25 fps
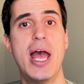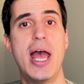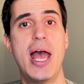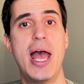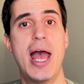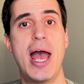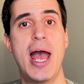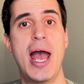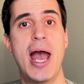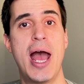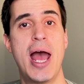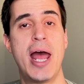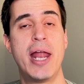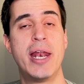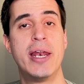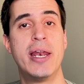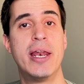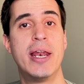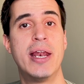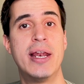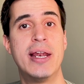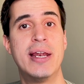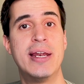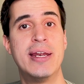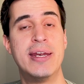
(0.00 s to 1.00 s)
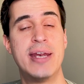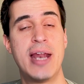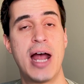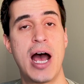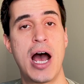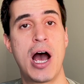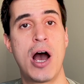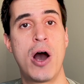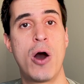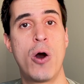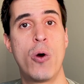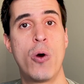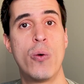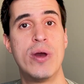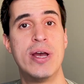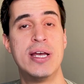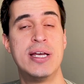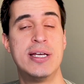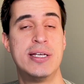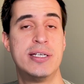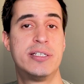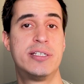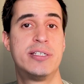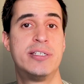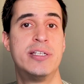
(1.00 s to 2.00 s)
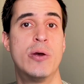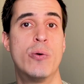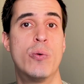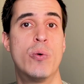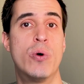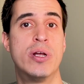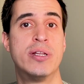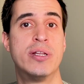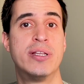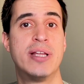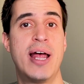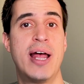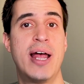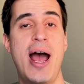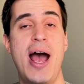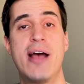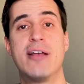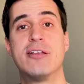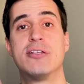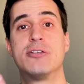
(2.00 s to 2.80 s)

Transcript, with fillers: And now is the one that has